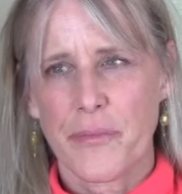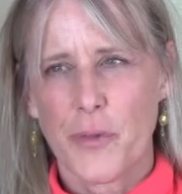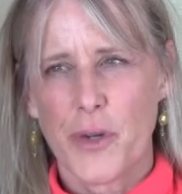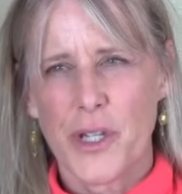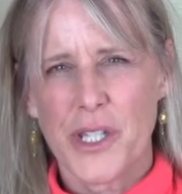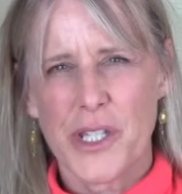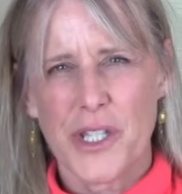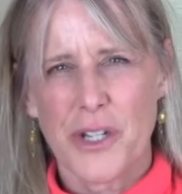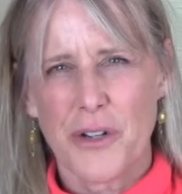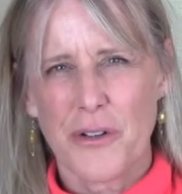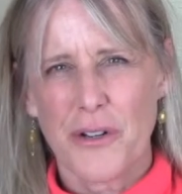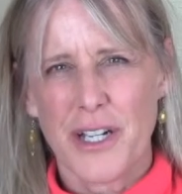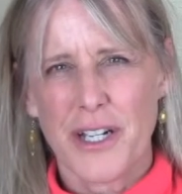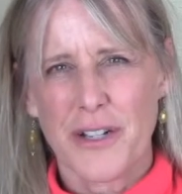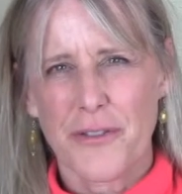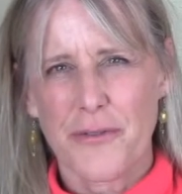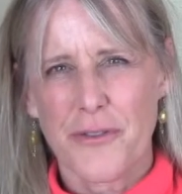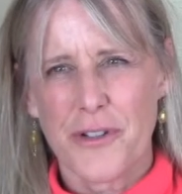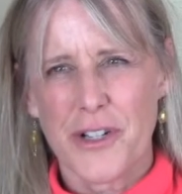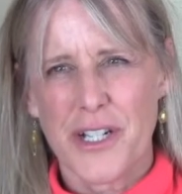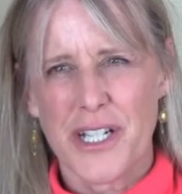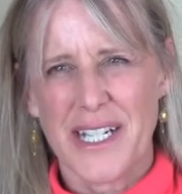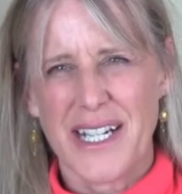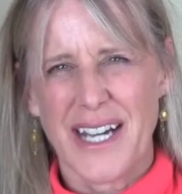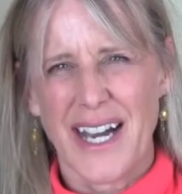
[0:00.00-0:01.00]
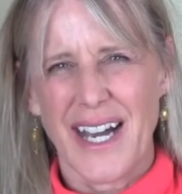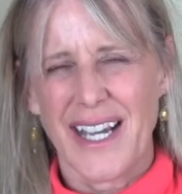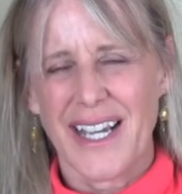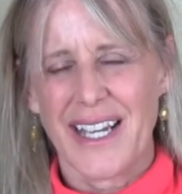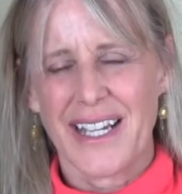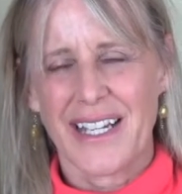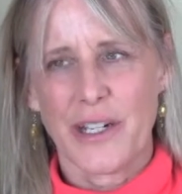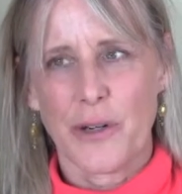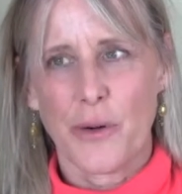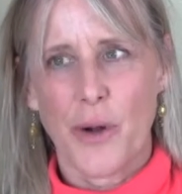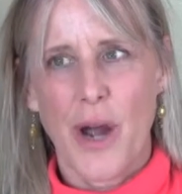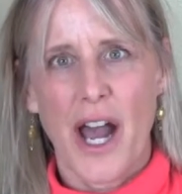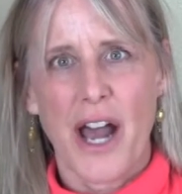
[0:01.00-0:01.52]
what's a grain-free
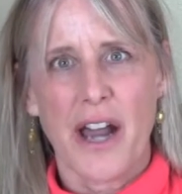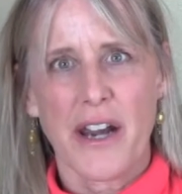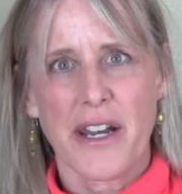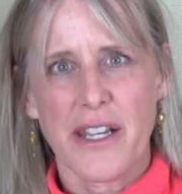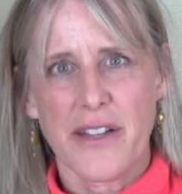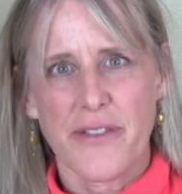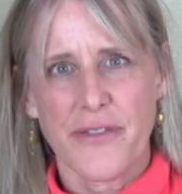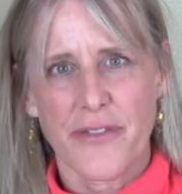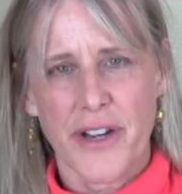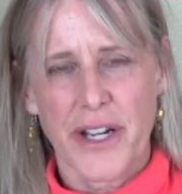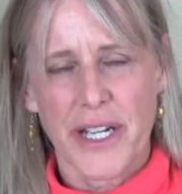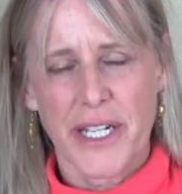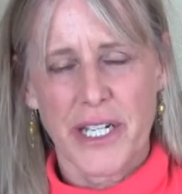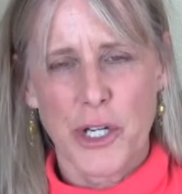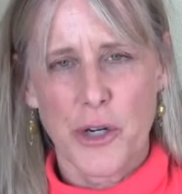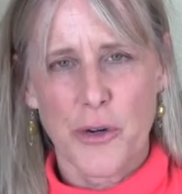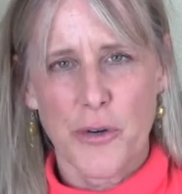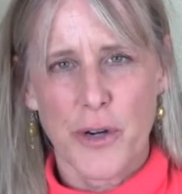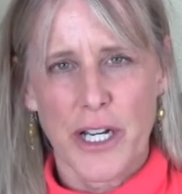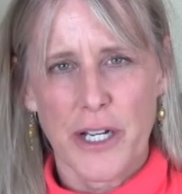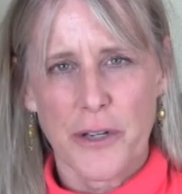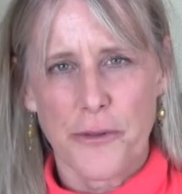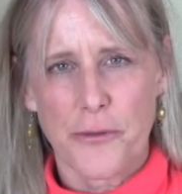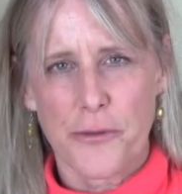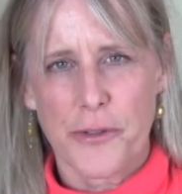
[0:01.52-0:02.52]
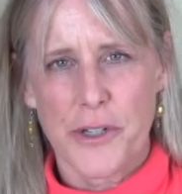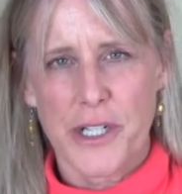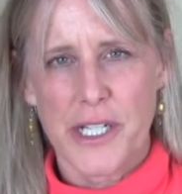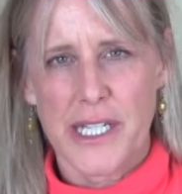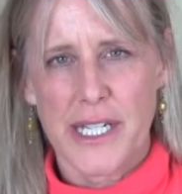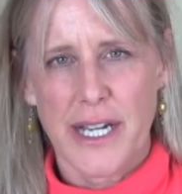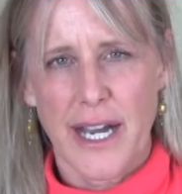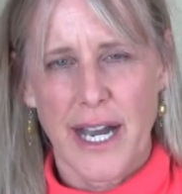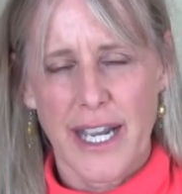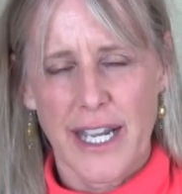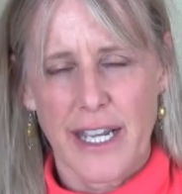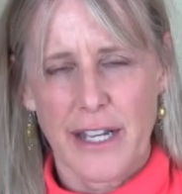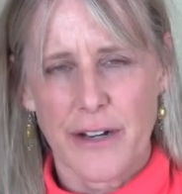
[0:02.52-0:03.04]
diet? How do you find a grain-free
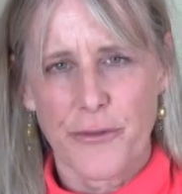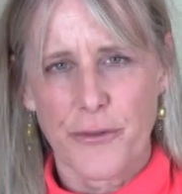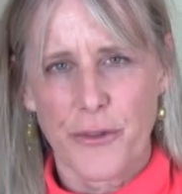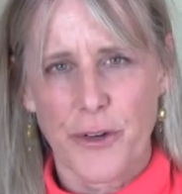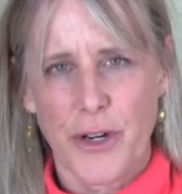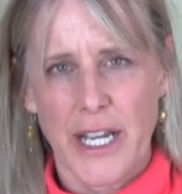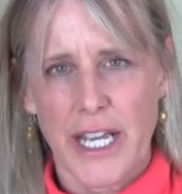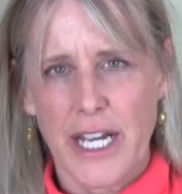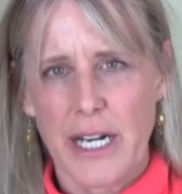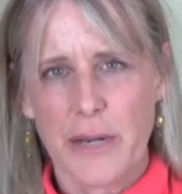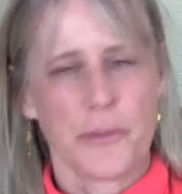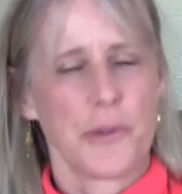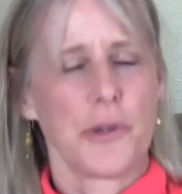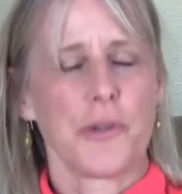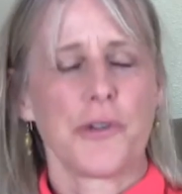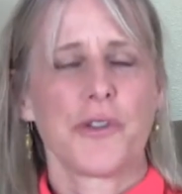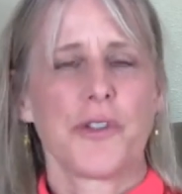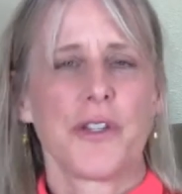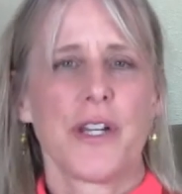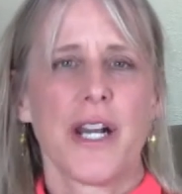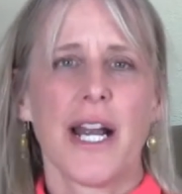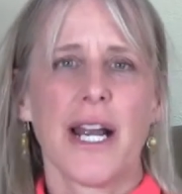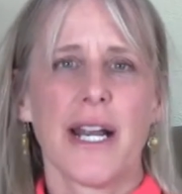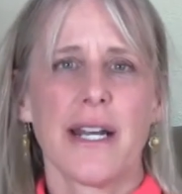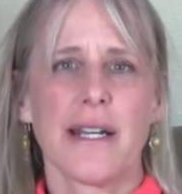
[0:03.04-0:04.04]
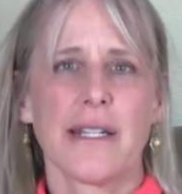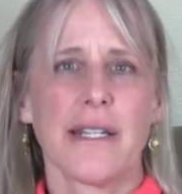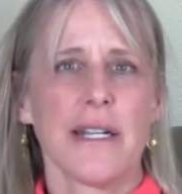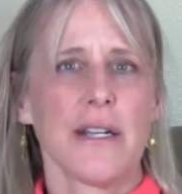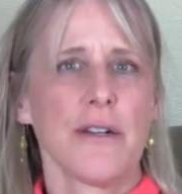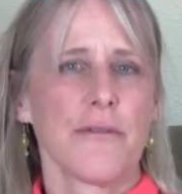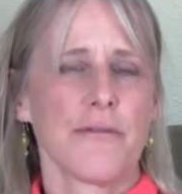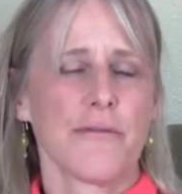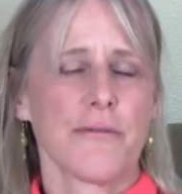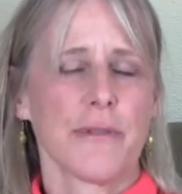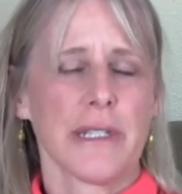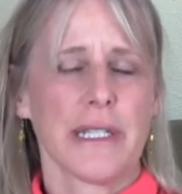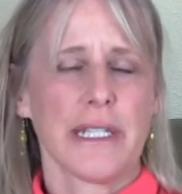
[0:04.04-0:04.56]
diet for animals? And I
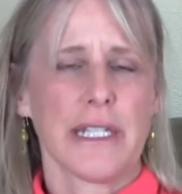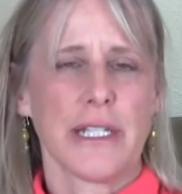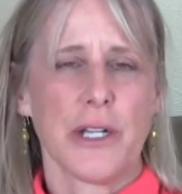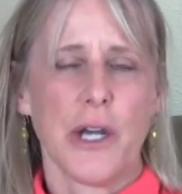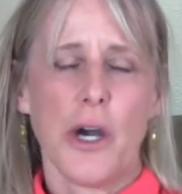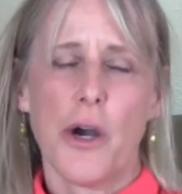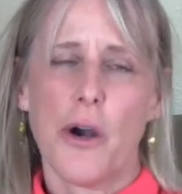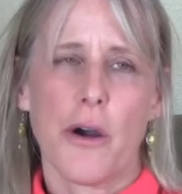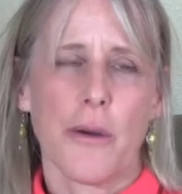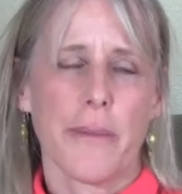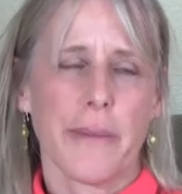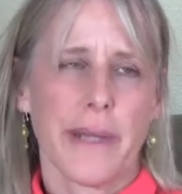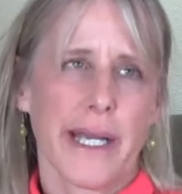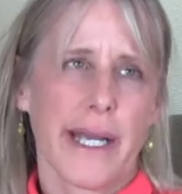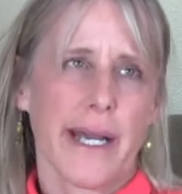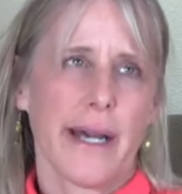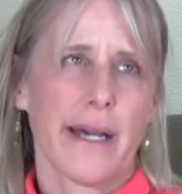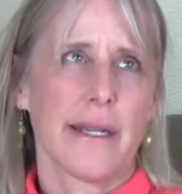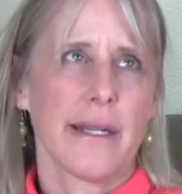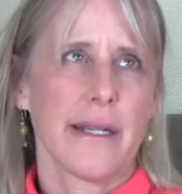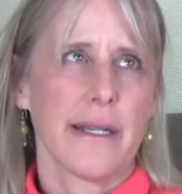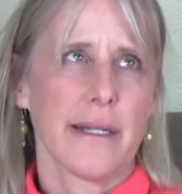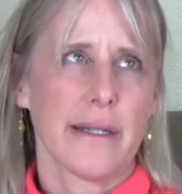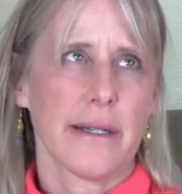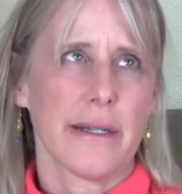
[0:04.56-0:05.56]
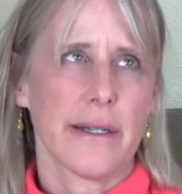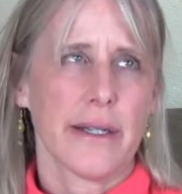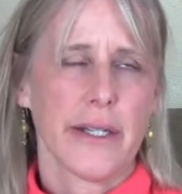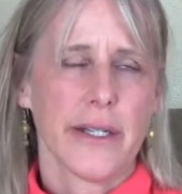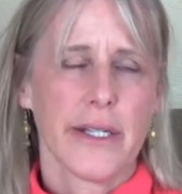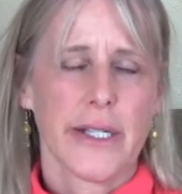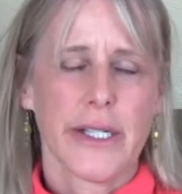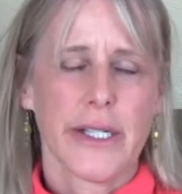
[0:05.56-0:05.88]
didn't really know. I'm like, how do you